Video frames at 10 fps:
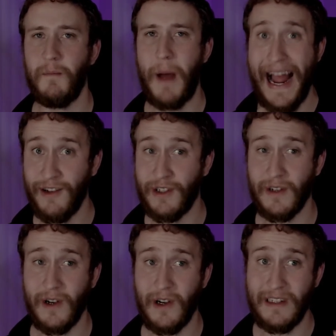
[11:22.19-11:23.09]
Highlander
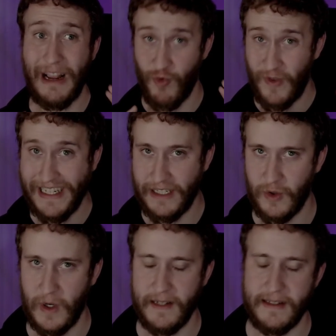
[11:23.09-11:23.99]
card,
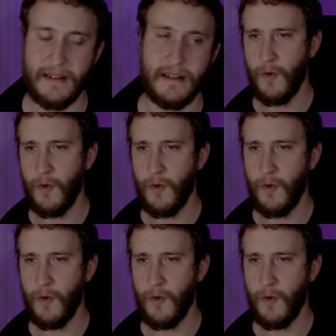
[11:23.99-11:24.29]
Rheastrasza.